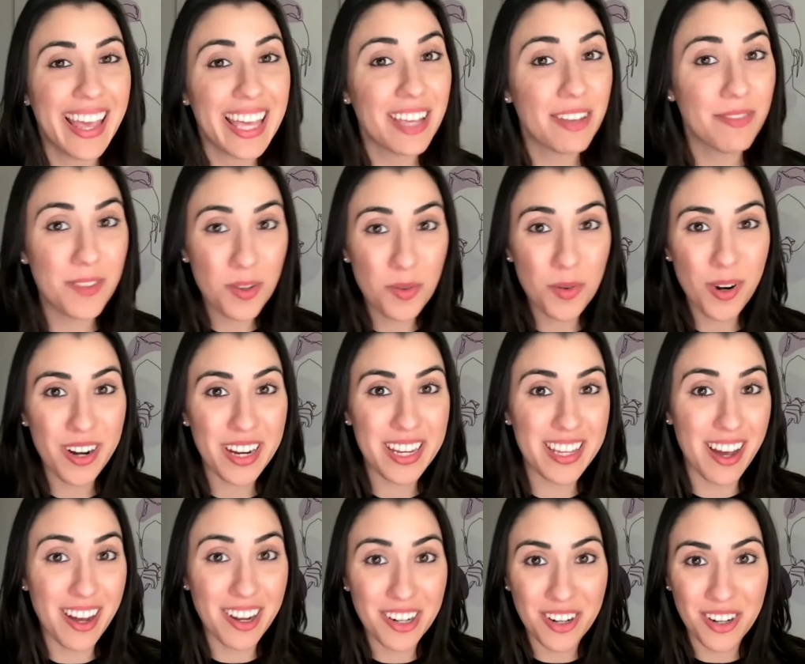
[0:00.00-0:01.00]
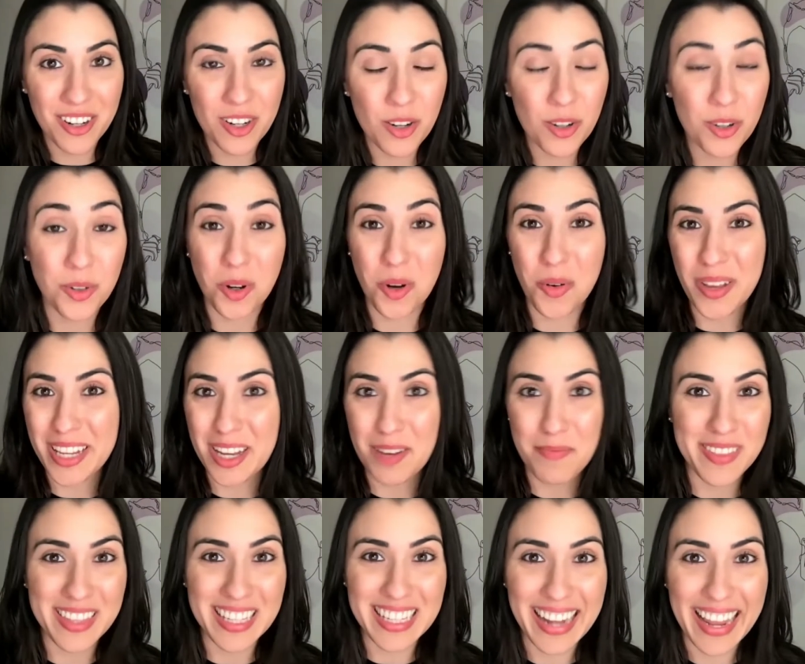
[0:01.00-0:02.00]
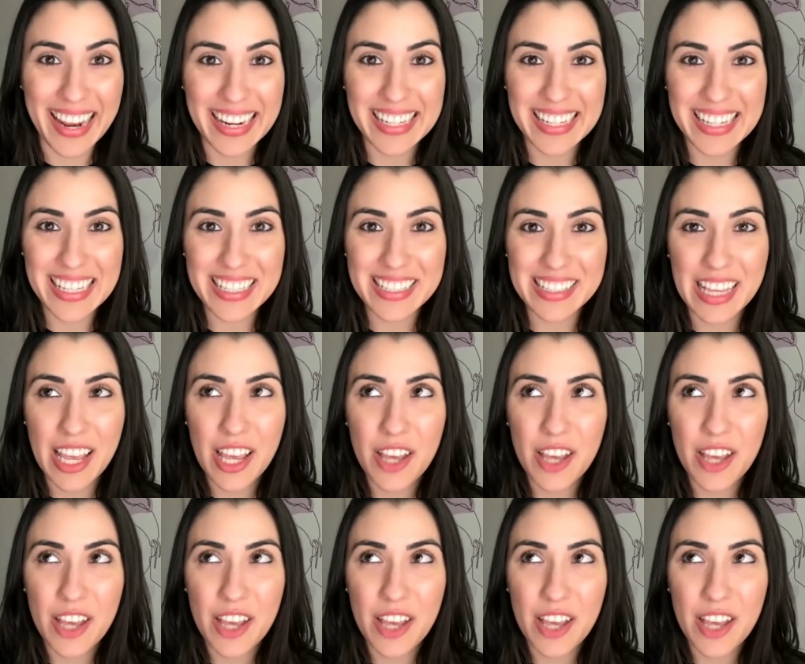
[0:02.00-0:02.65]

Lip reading: If you were a young girl growing up in the 90s,